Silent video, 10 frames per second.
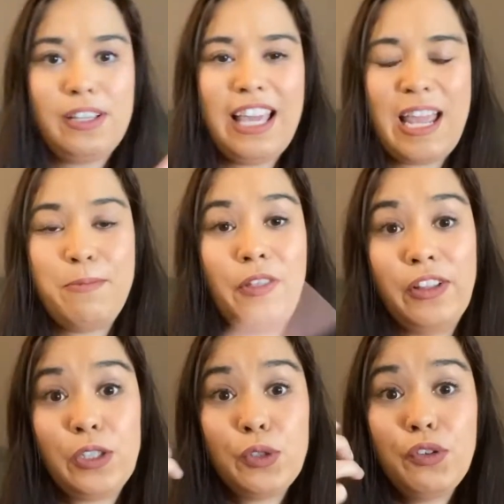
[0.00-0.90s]
came with
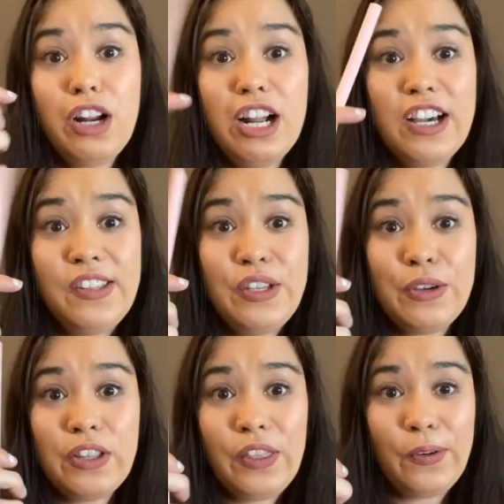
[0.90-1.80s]
a straw that you
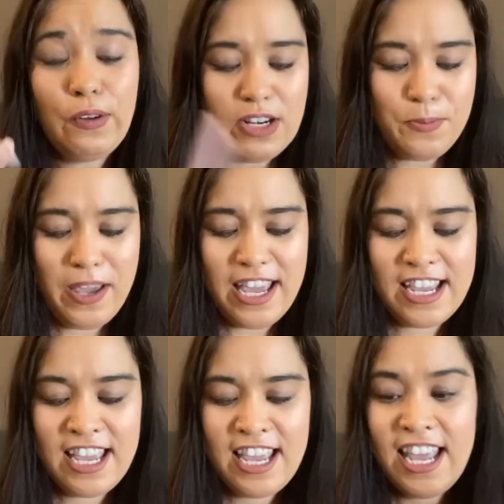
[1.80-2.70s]
can throw in your
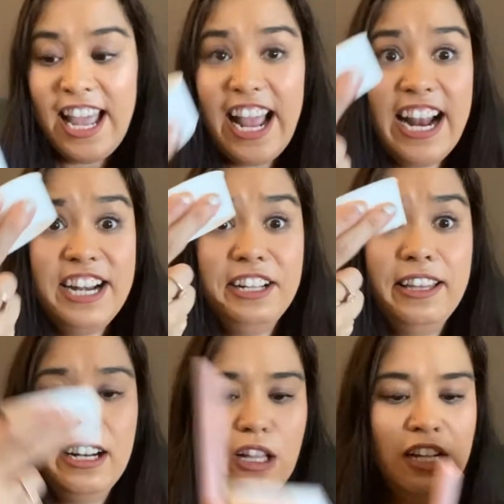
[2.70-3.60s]
bag and a
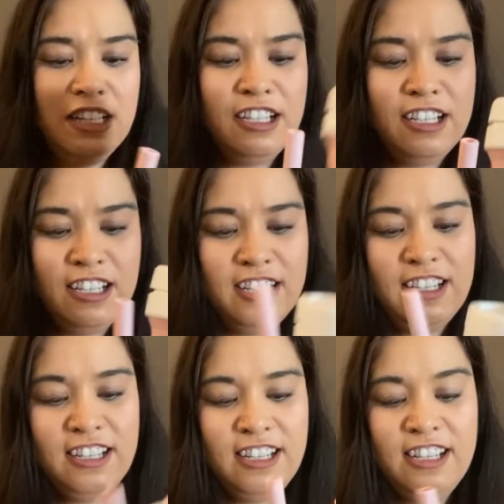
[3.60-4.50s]
little
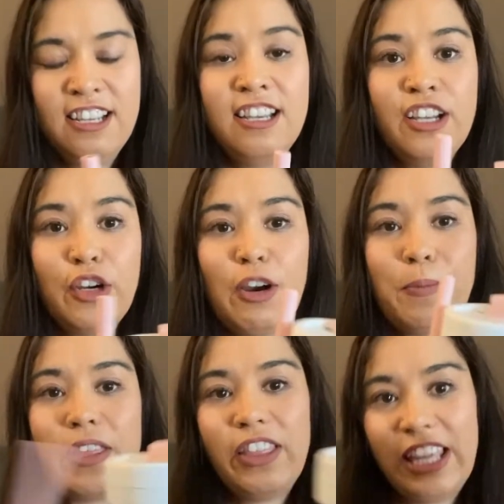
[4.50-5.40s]

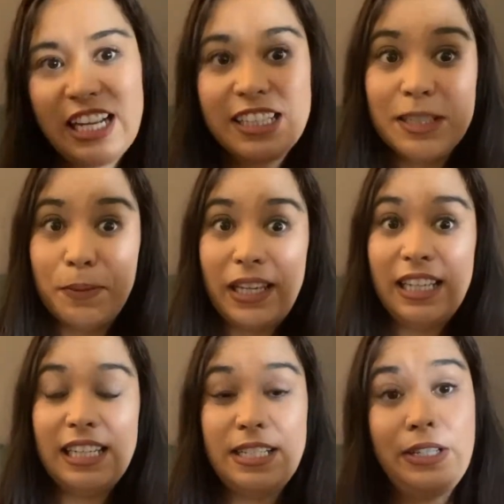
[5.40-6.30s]
grippy thing to make
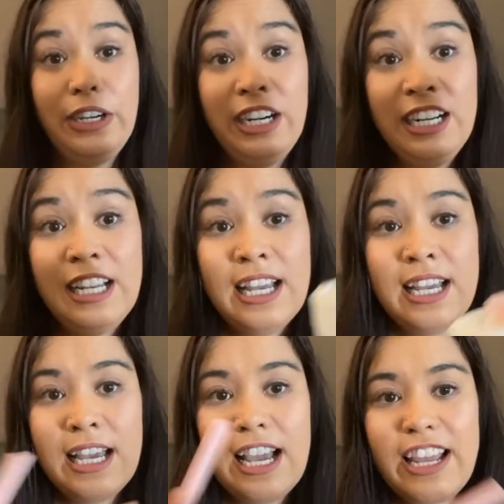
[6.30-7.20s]
it easier.
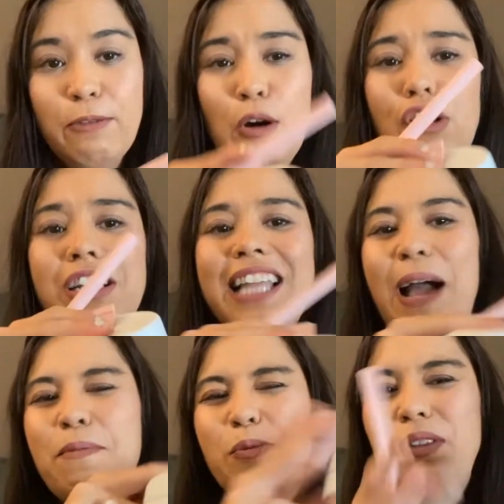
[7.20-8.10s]
It won't
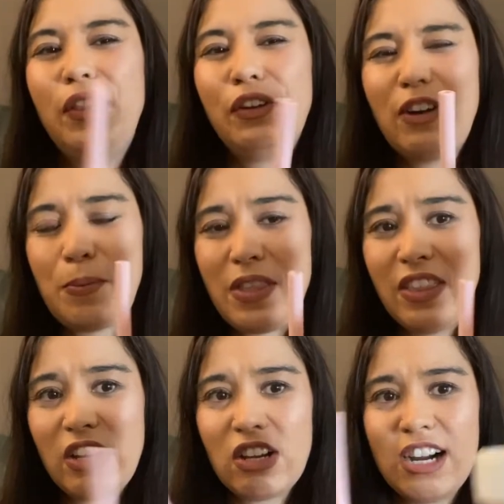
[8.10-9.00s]
collapse with the grippy
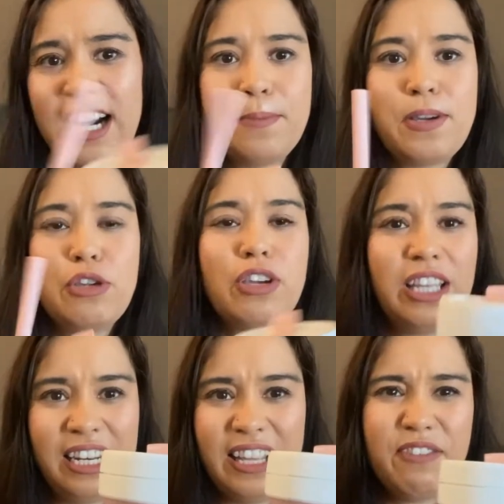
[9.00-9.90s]
thing on it, but you
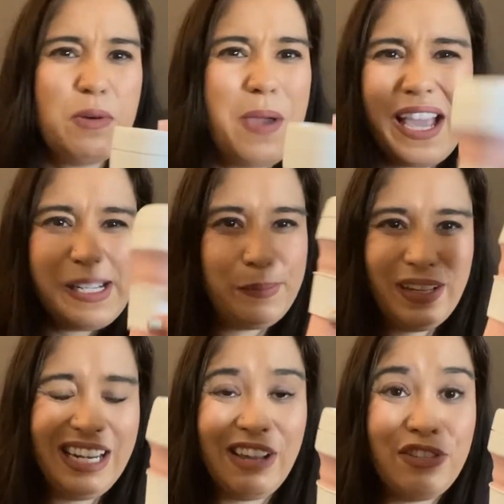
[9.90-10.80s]
can, if your bag's big
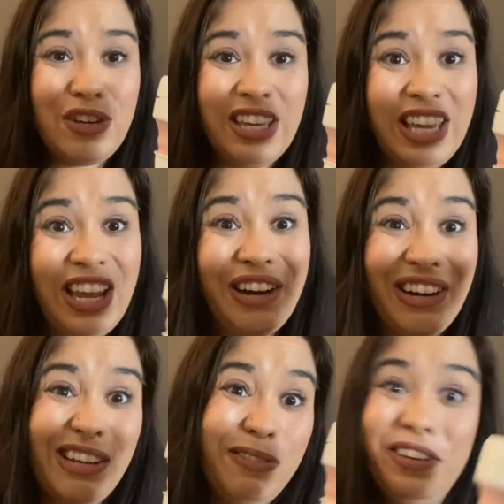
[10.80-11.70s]
enough, you can
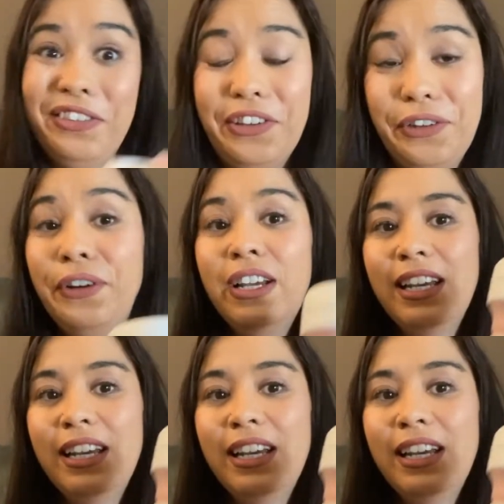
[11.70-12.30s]
carry it with you.